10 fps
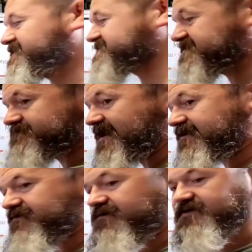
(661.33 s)
and this is
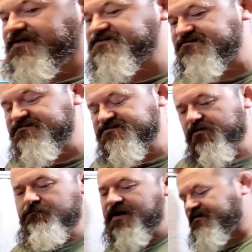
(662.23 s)
macro data, it's
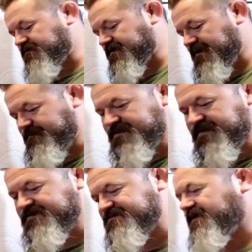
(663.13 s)
not microclimate
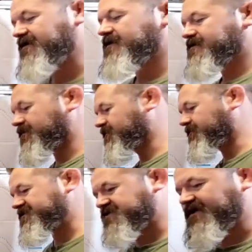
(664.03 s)
data. There
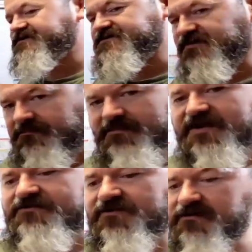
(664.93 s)
will be changes on a
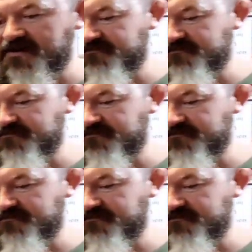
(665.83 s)
micro